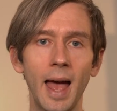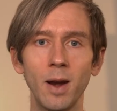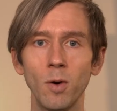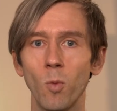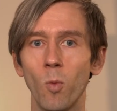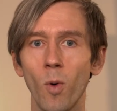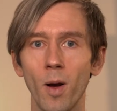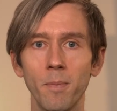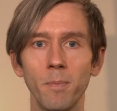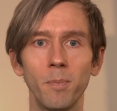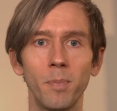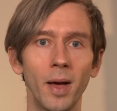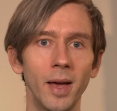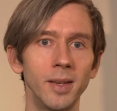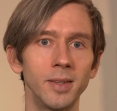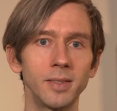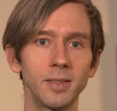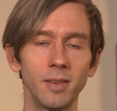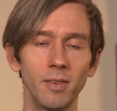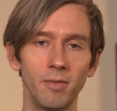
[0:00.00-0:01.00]
and
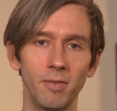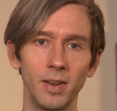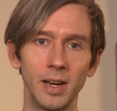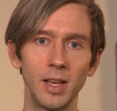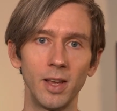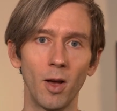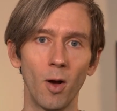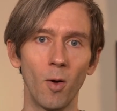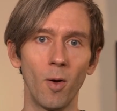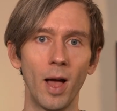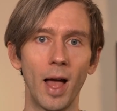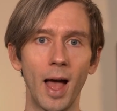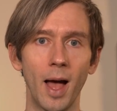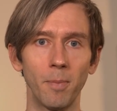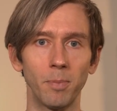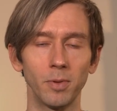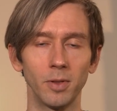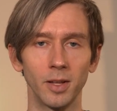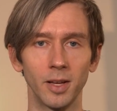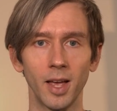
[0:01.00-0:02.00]
web-based video
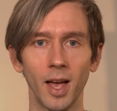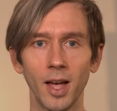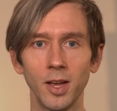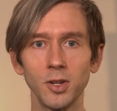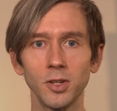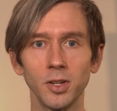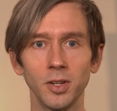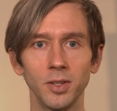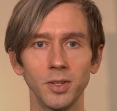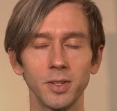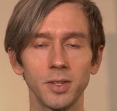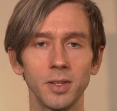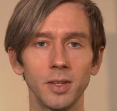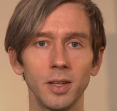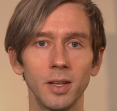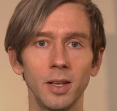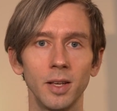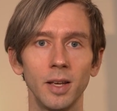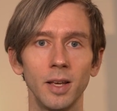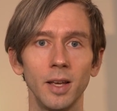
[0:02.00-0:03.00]
applications.
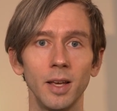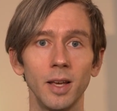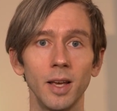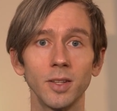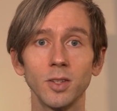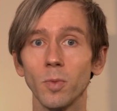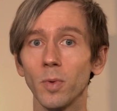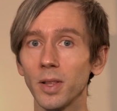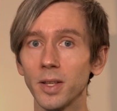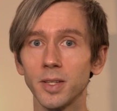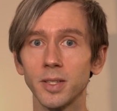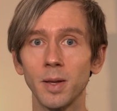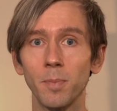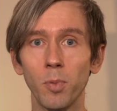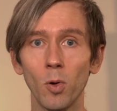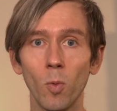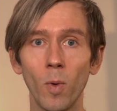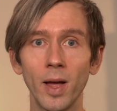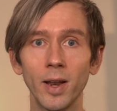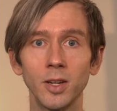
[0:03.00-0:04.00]
It's a really
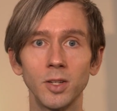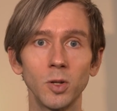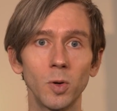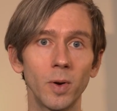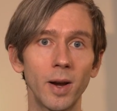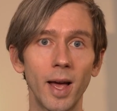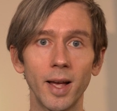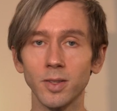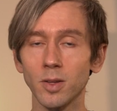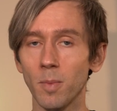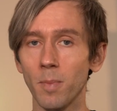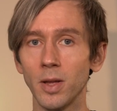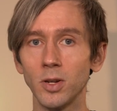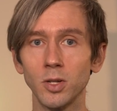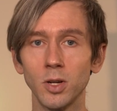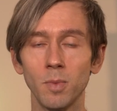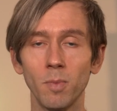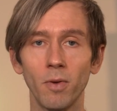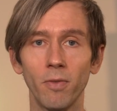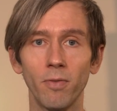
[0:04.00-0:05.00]
simple way to do it. As I
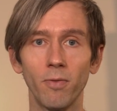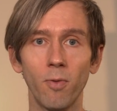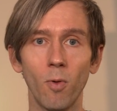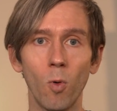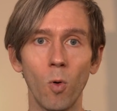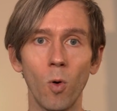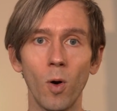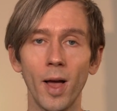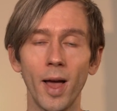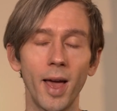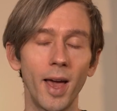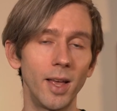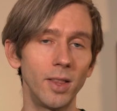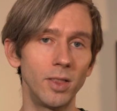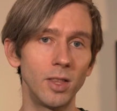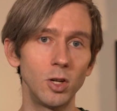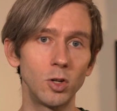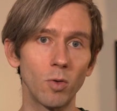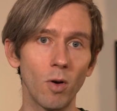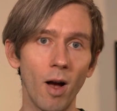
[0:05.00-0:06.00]
mentioned before,
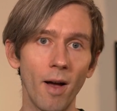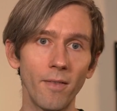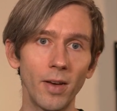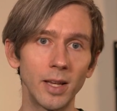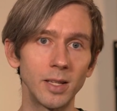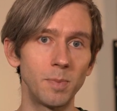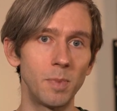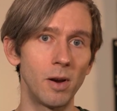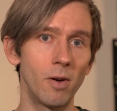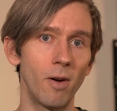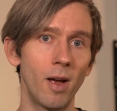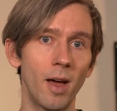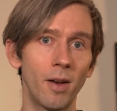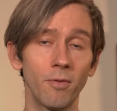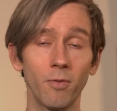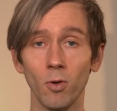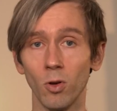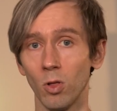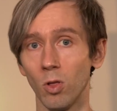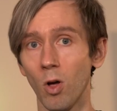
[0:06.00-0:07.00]
the driver has been
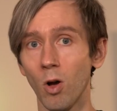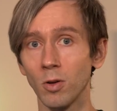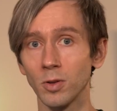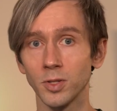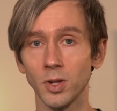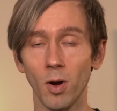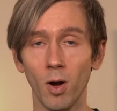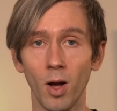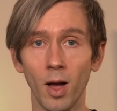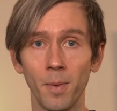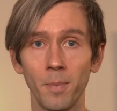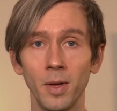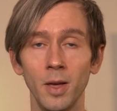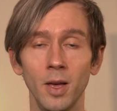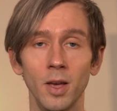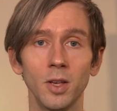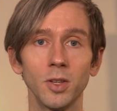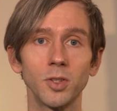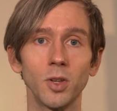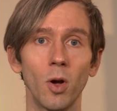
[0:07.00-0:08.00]
around for a long time,
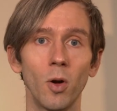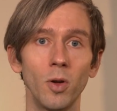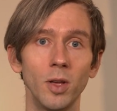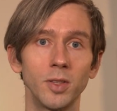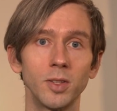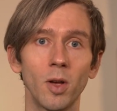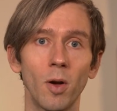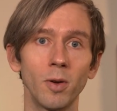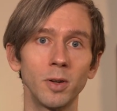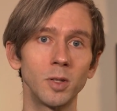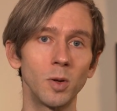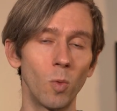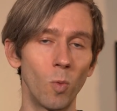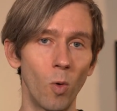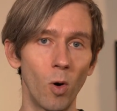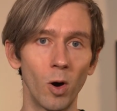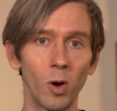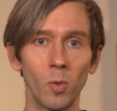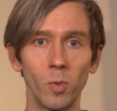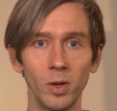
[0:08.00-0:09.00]
so it's going to
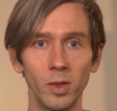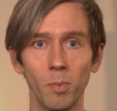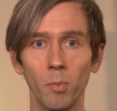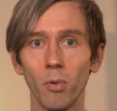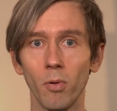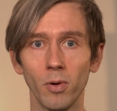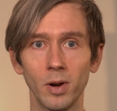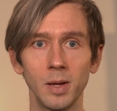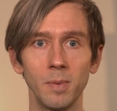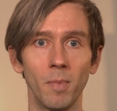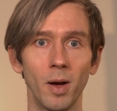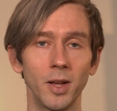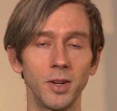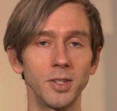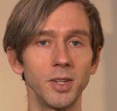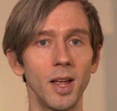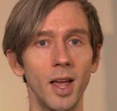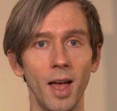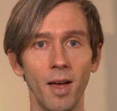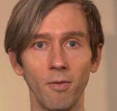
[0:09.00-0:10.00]
work with pretty
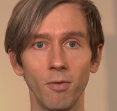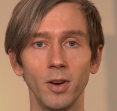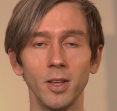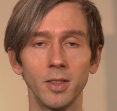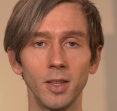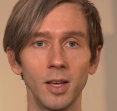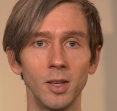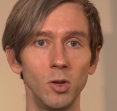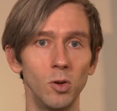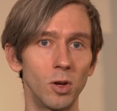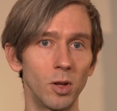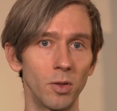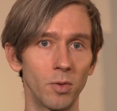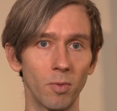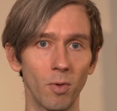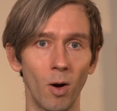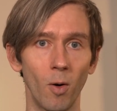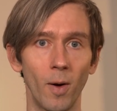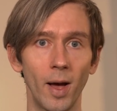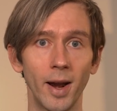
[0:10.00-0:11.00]
much everything you can
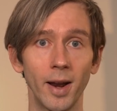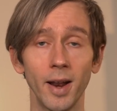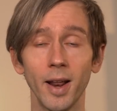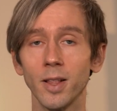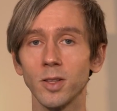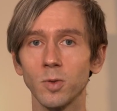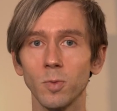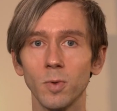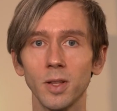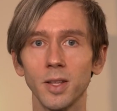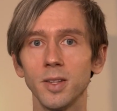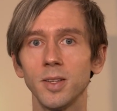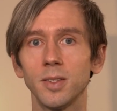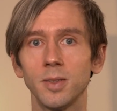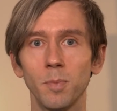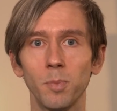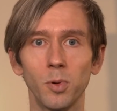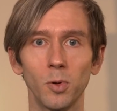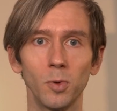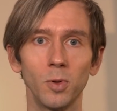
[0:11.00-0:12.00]
throw at it, and it's really
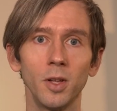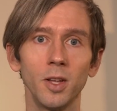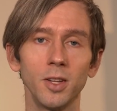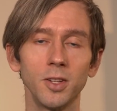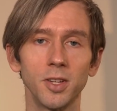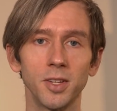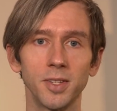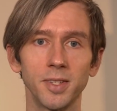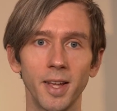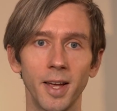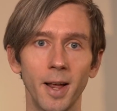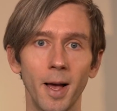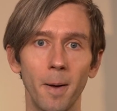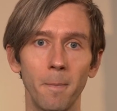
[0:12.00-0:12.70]
simple to set